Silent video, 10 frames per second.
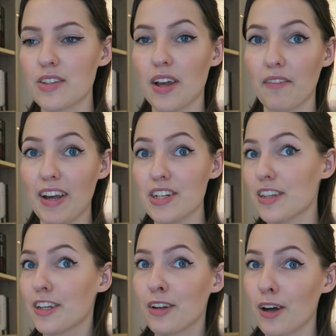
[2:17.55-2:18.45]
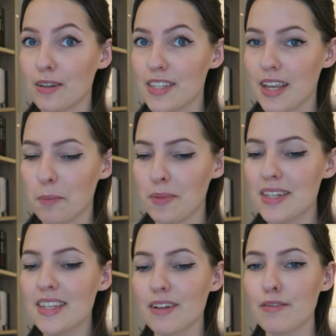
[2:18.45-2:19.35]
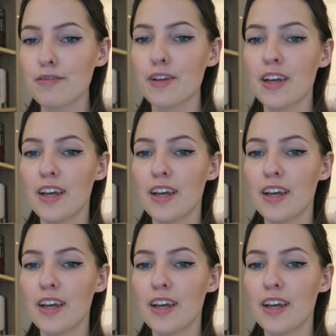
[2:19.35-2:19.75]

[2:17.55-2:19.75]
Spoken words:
so I've actually not set myself